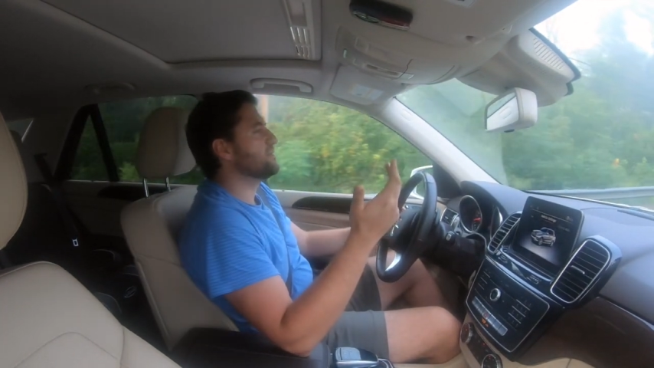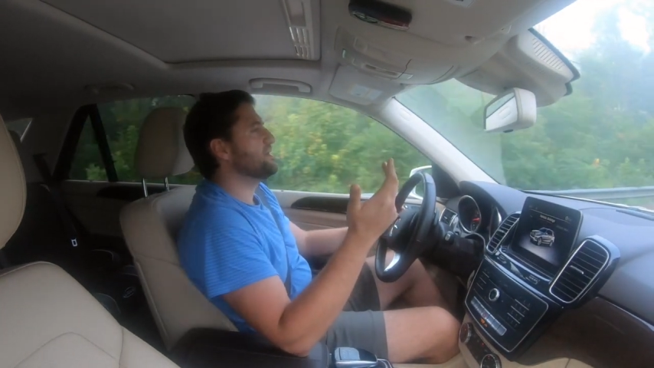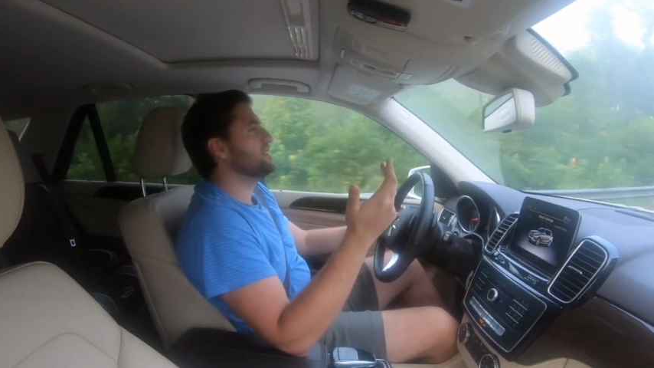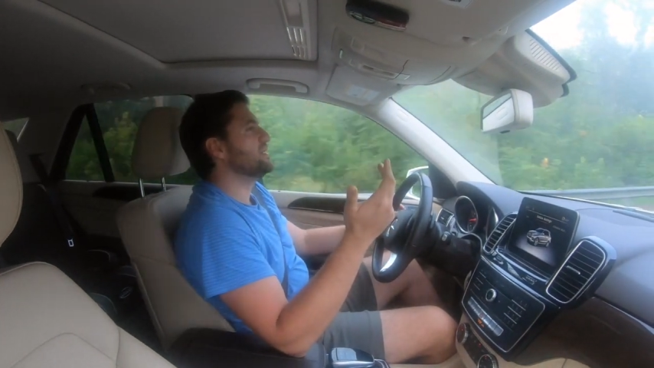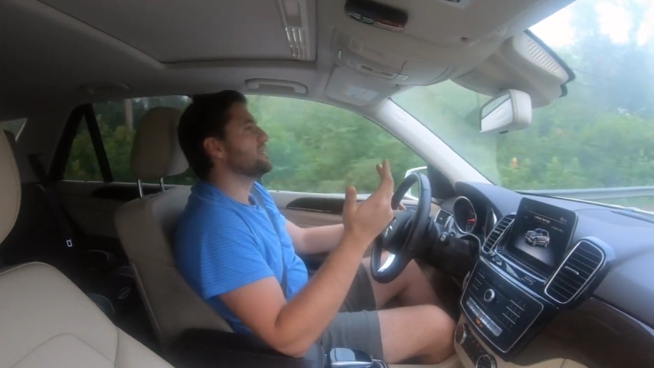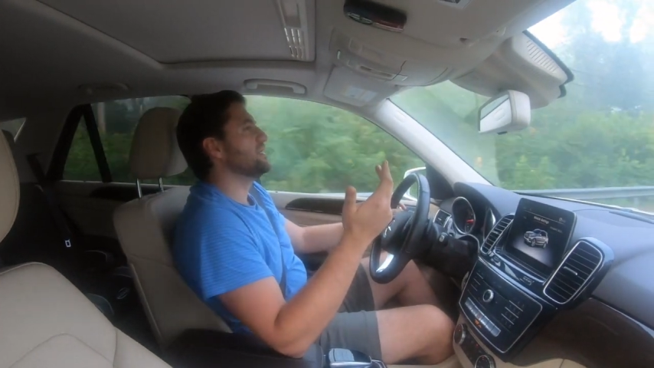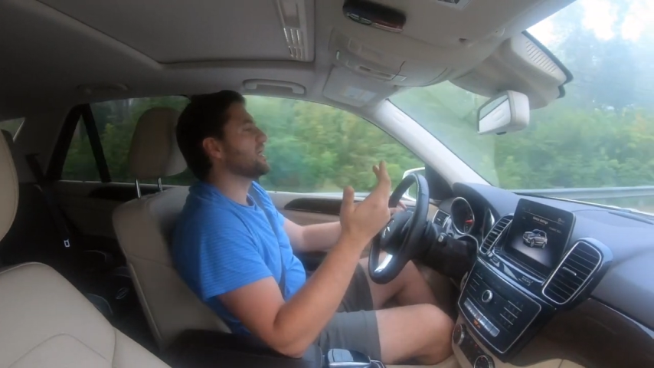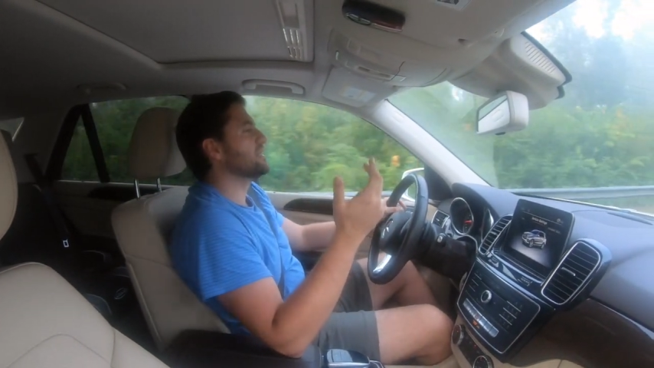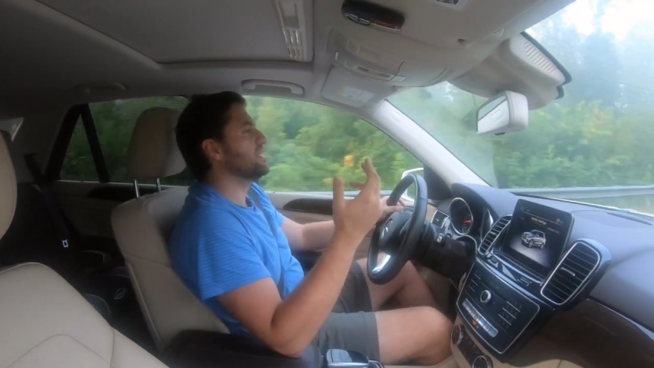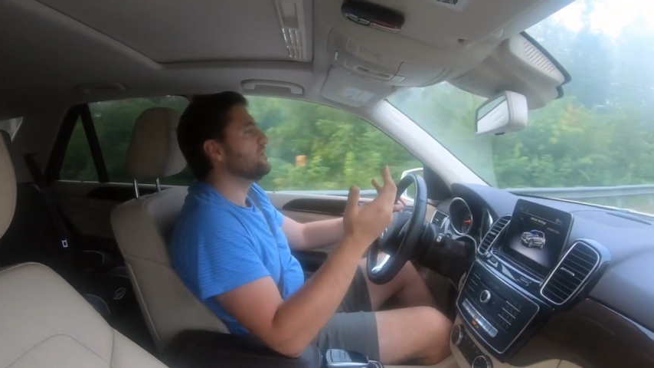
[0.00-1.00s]
I mean,
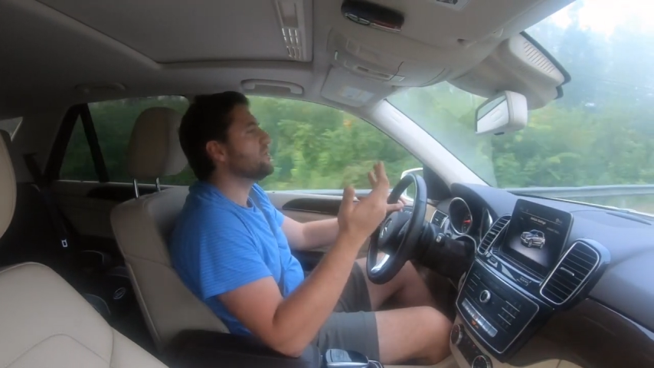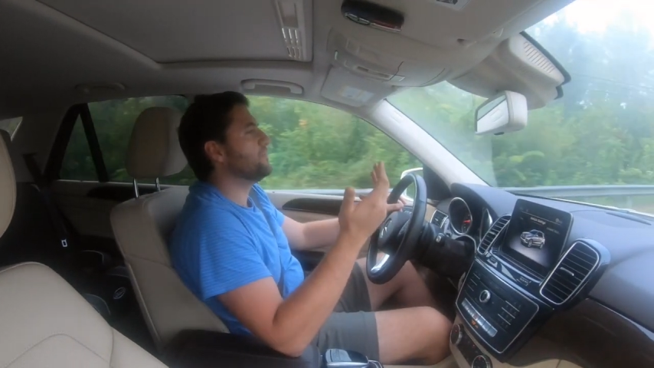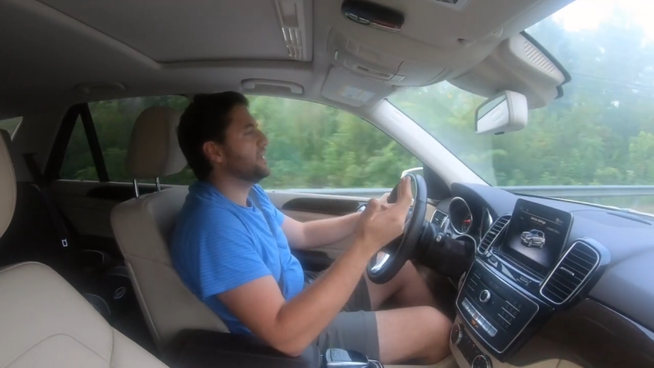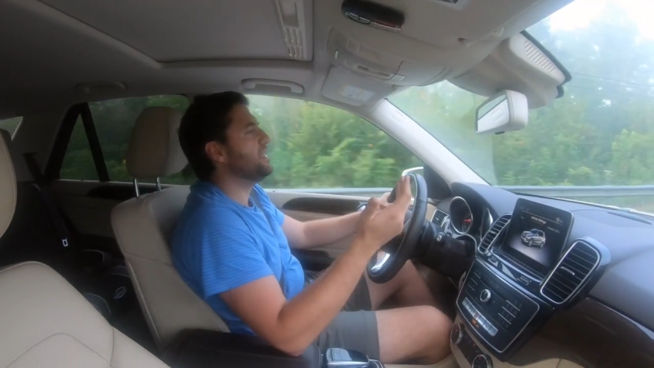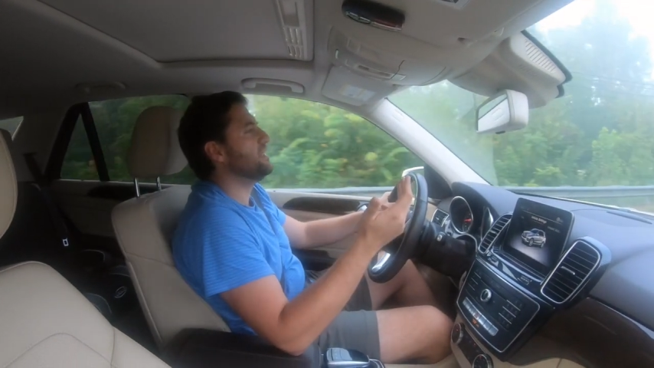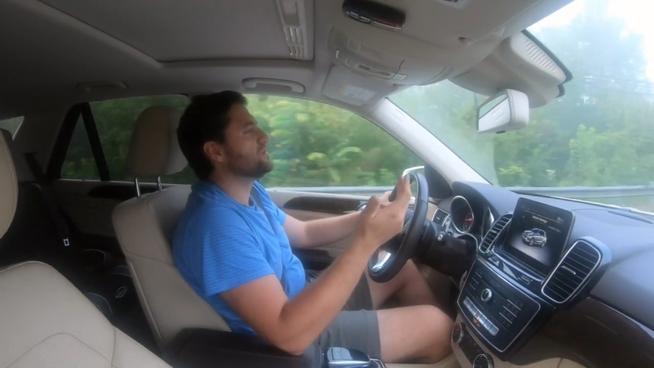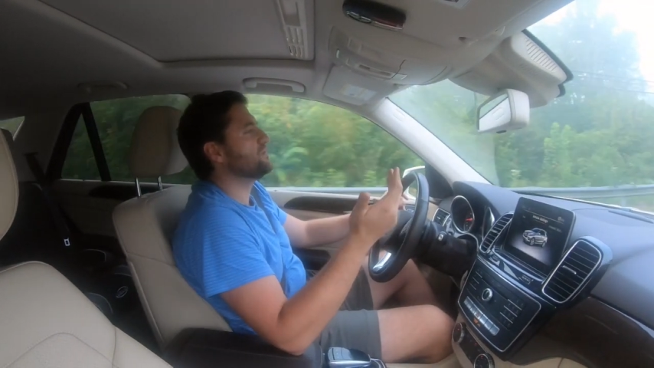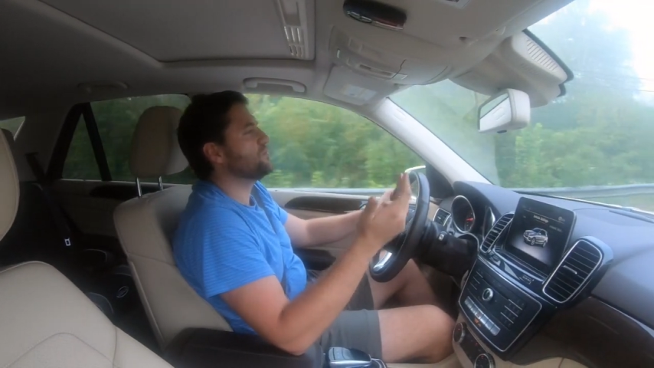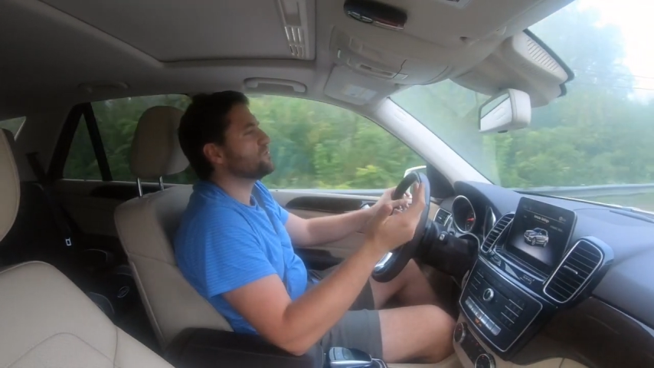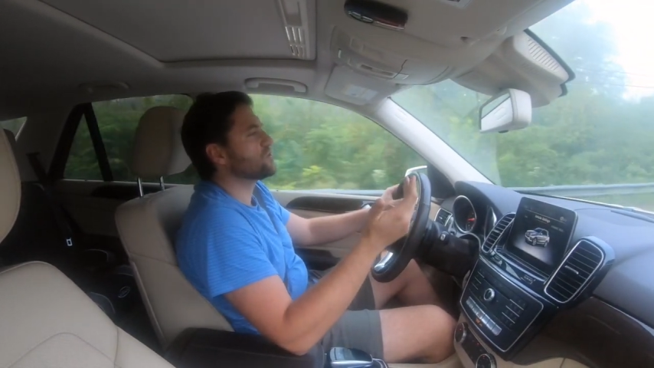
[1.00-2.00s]
like the underpinnings
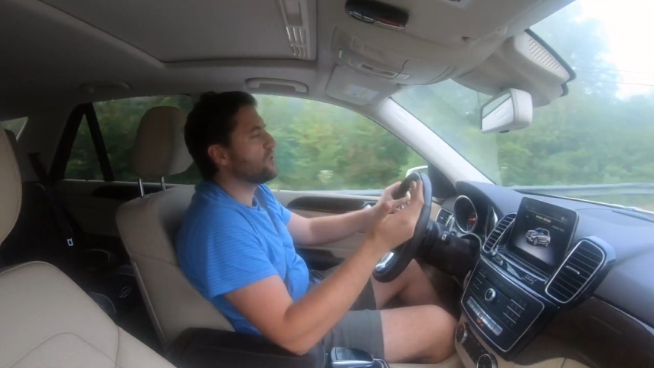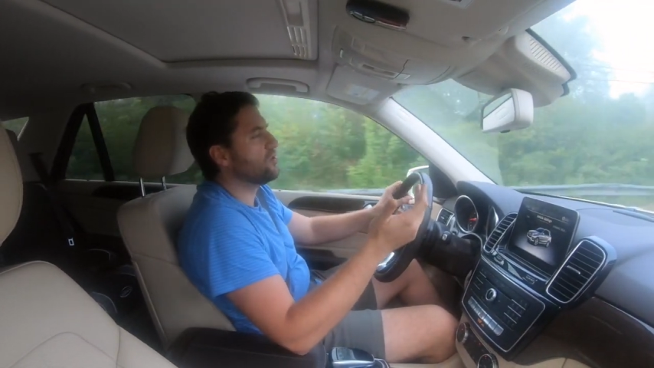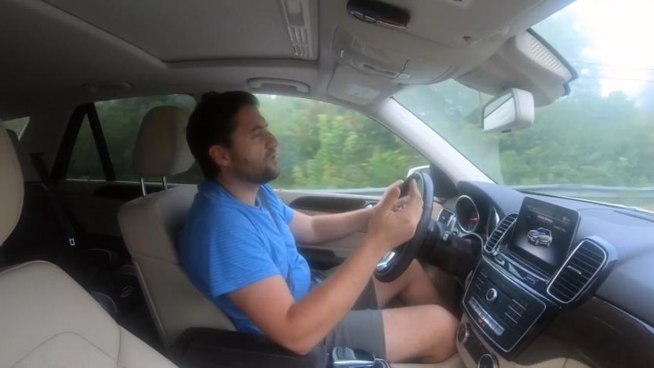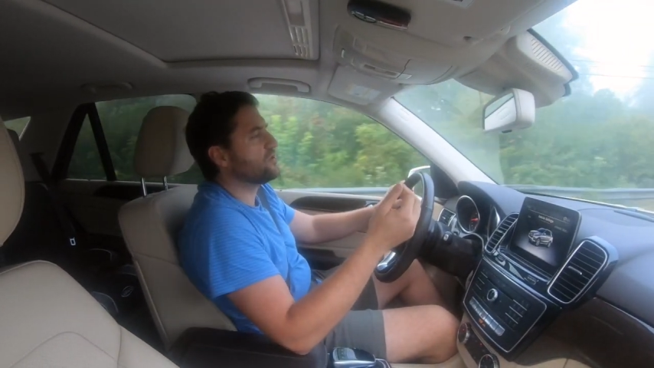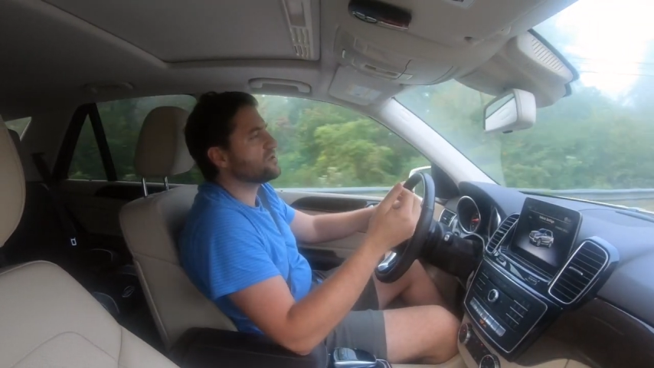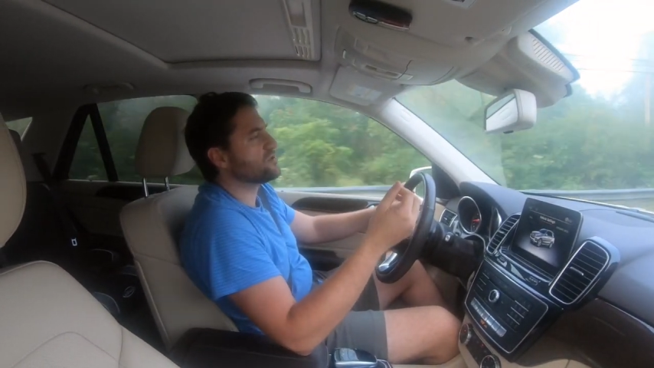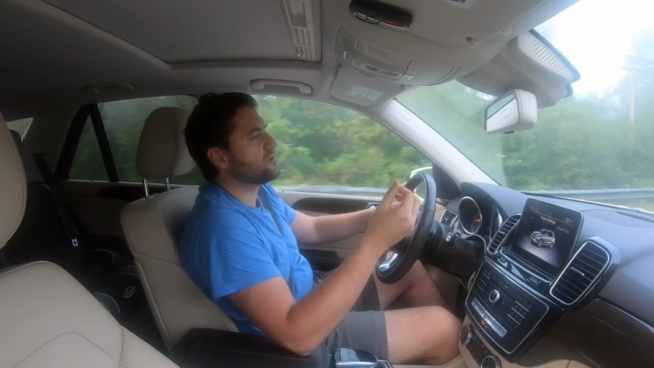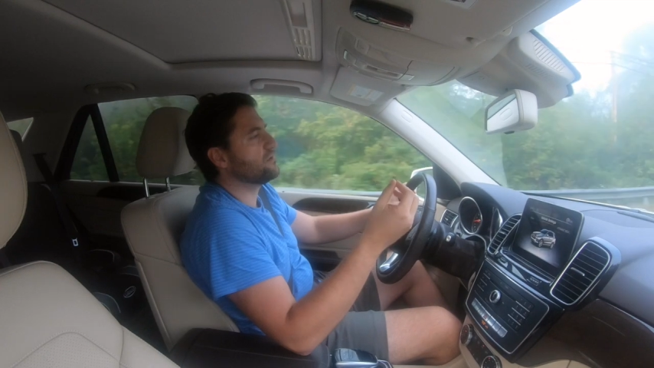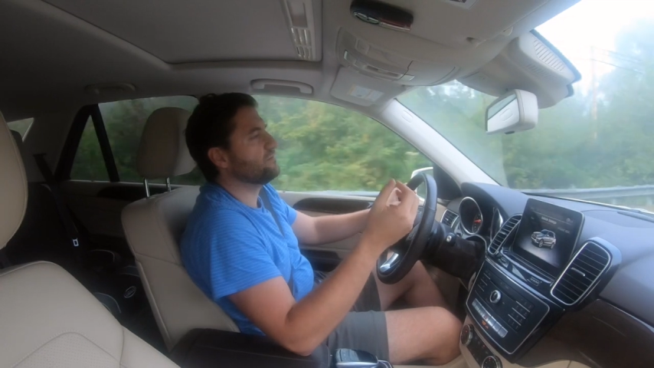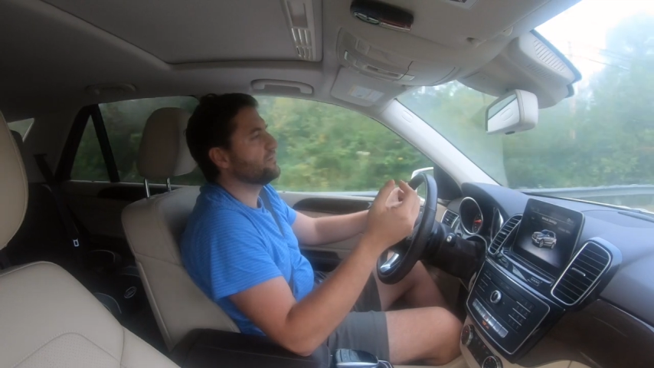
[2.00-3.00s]
of those cars
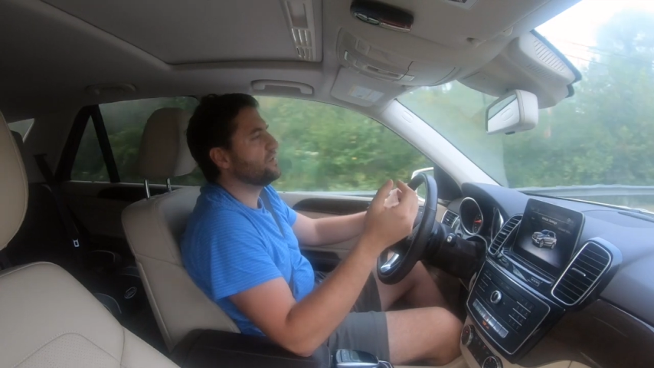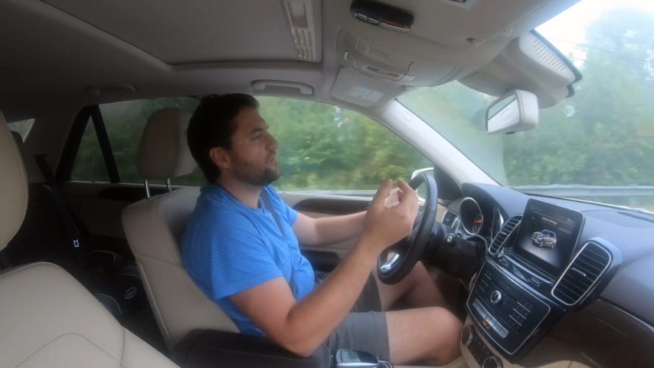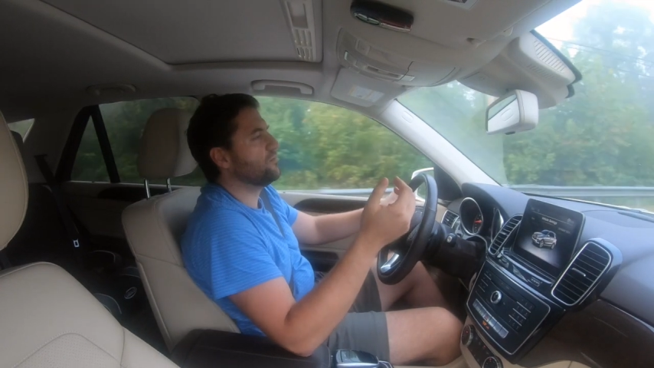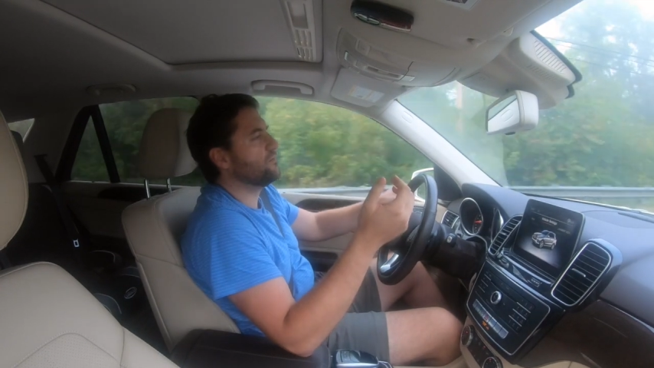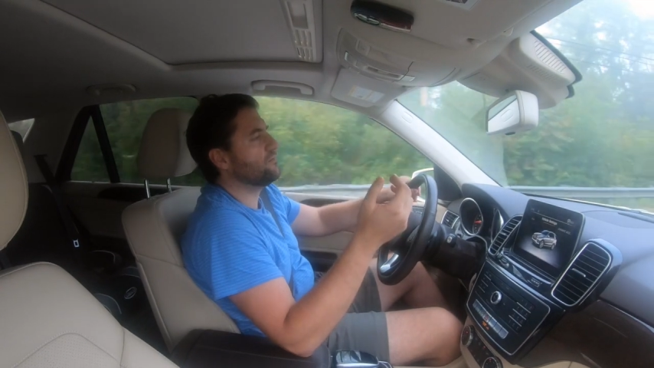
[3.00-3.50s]
are, you know,